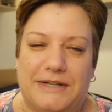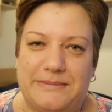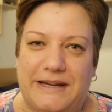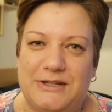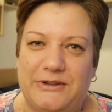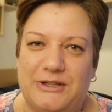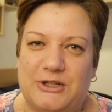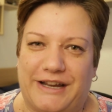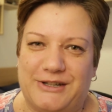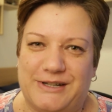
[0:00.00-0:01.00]
will explain to you the
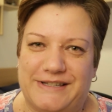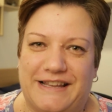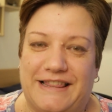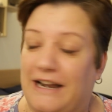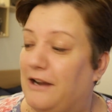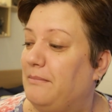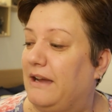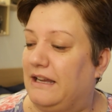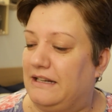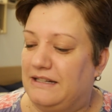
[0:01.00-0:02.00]
changes that I
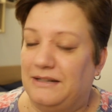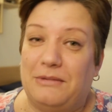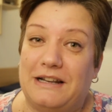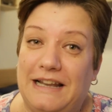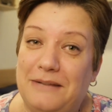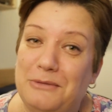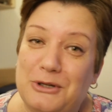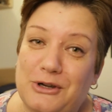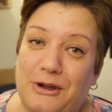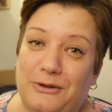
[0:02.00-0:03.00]
made. But let me
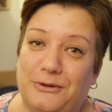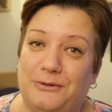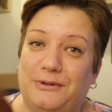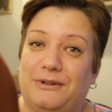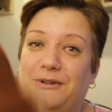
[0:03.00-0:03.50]
show you